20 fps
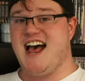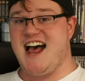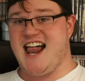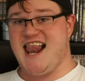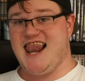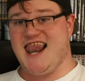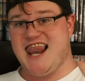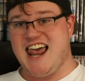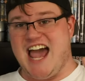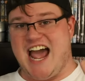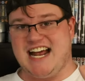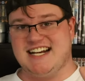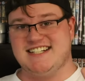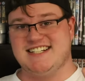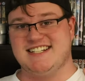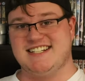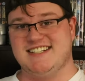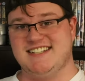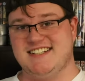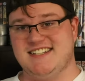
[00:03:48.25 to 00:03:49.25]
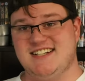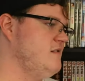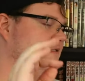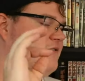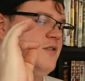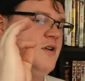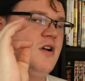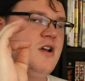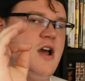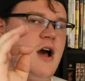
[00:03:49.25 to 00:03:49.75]
a lot
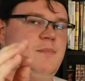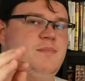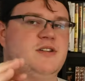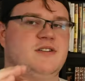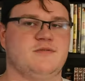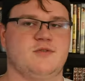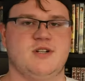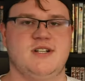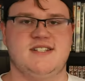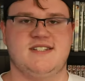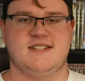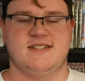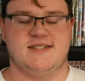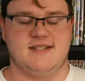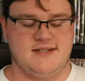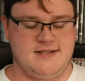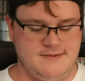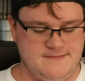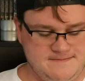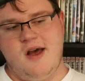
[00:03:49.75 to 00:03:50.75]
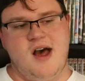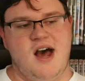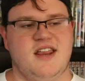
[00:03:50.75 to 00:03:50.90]
for a couple of reasons.